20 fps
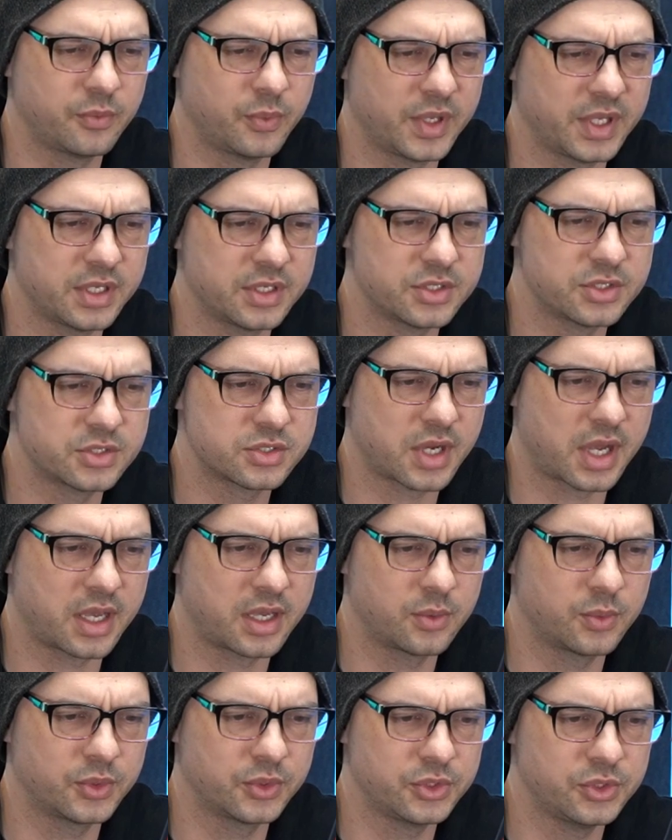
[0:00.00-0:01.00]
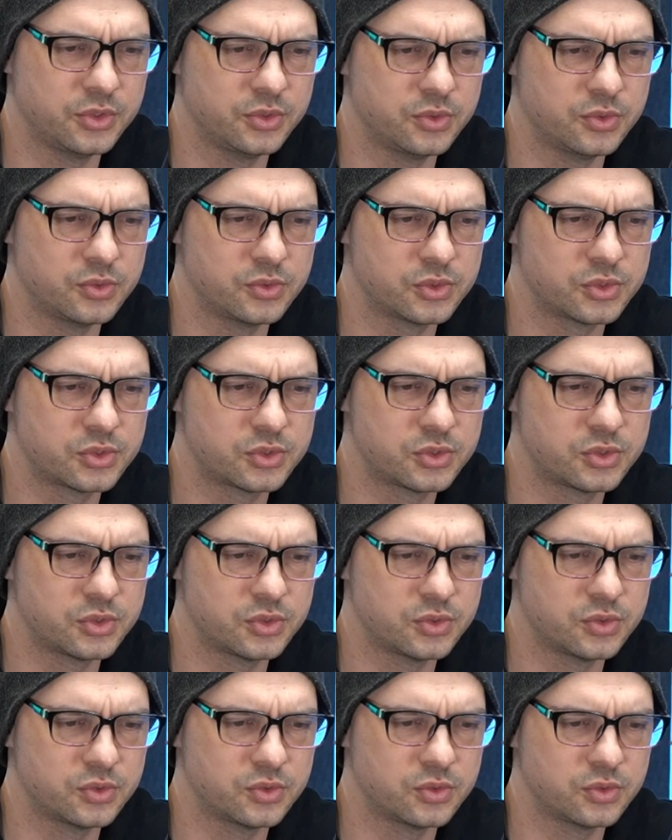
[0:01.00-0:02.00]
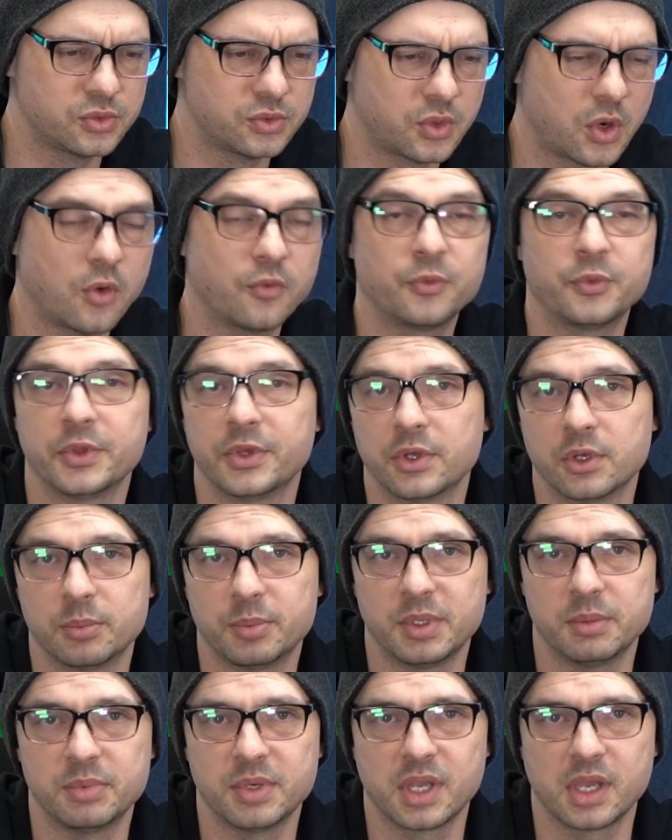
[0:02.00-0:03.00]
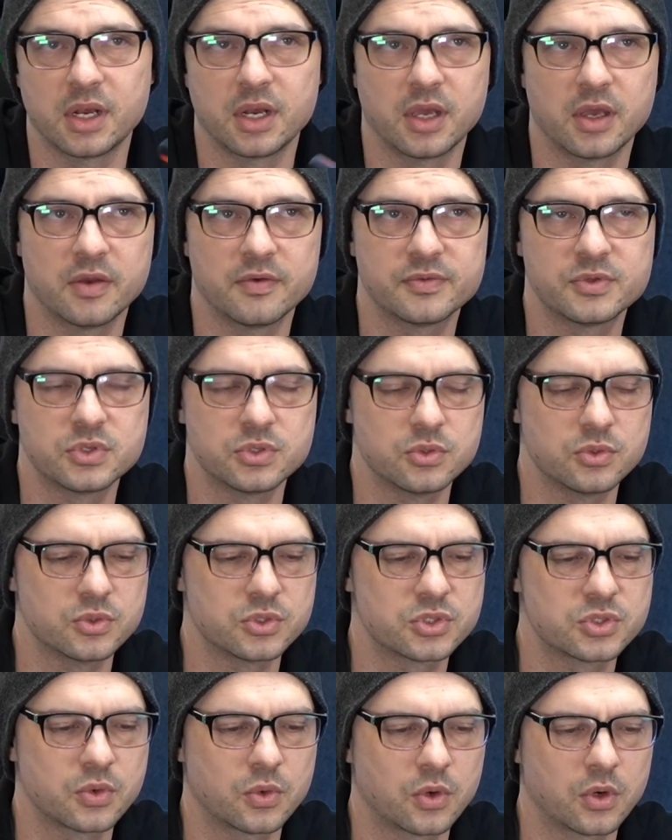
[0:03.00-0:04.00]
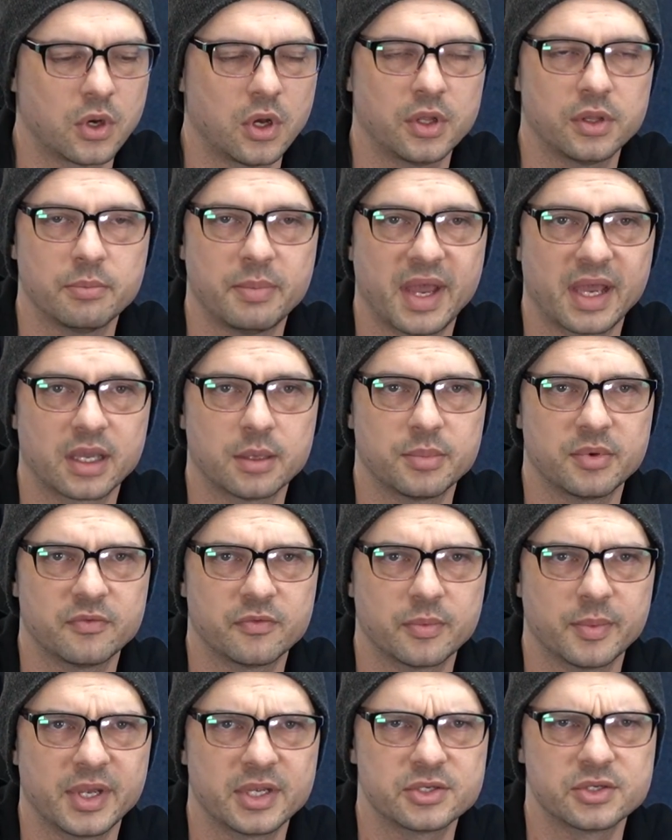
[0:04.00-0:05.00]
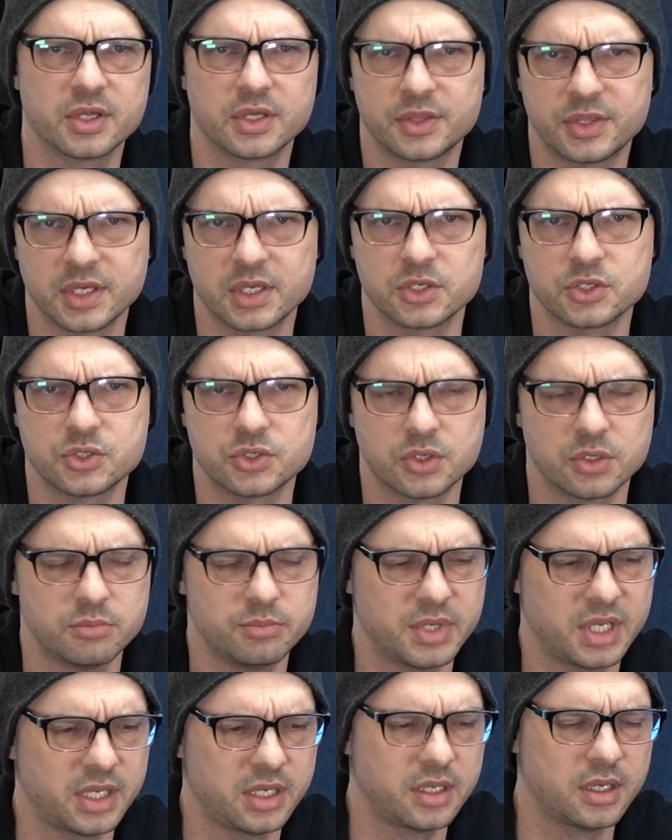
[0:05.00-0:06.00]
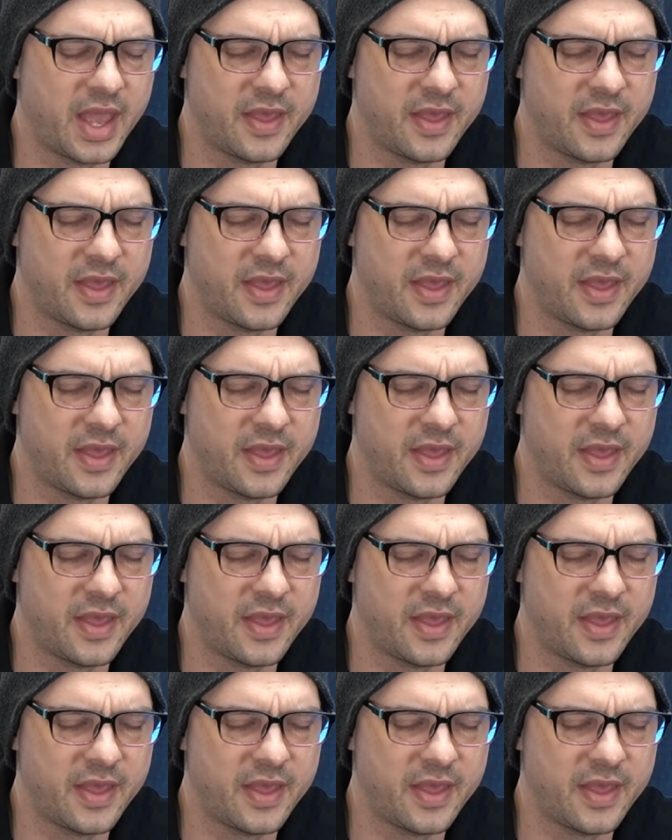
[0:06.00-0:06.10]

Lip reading: which I will use to, hopefully it'll be big enough to store all the backup information. I think it should be.